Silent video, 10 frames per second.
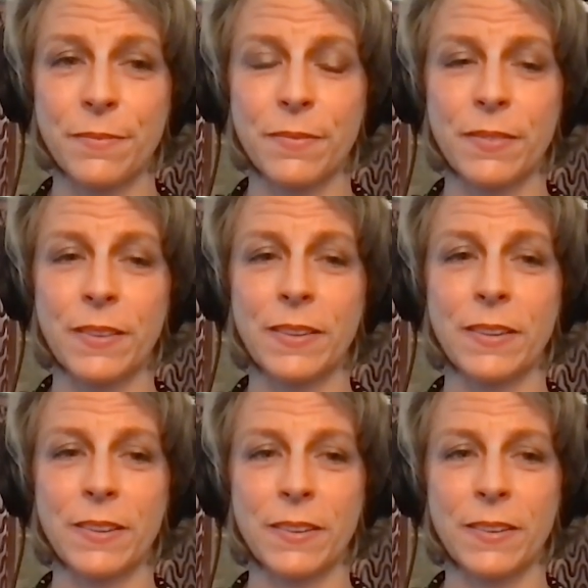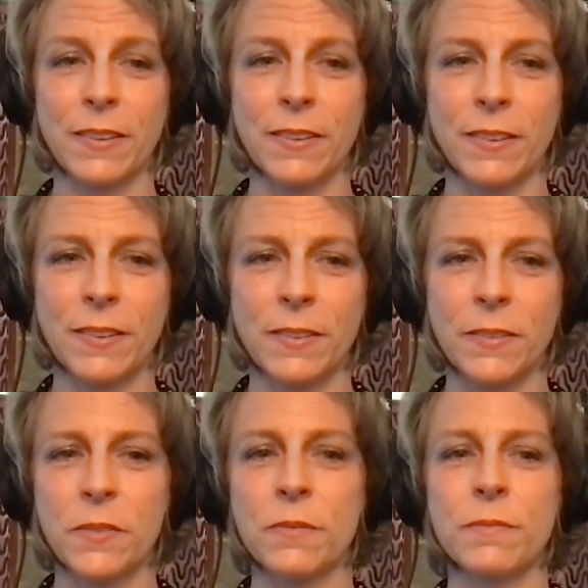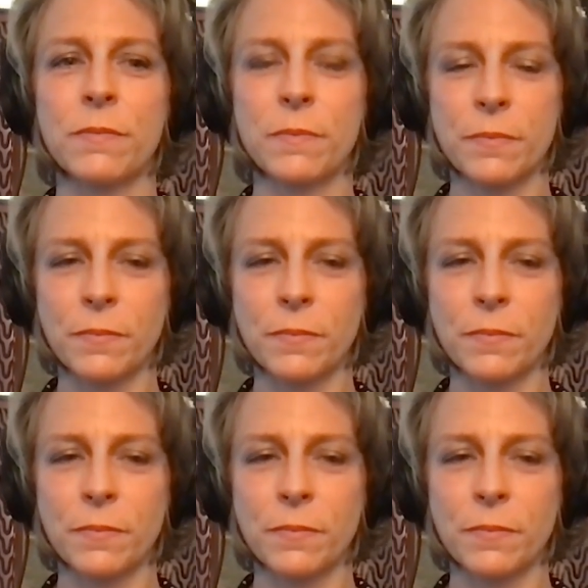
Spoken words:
This person isn't speaking.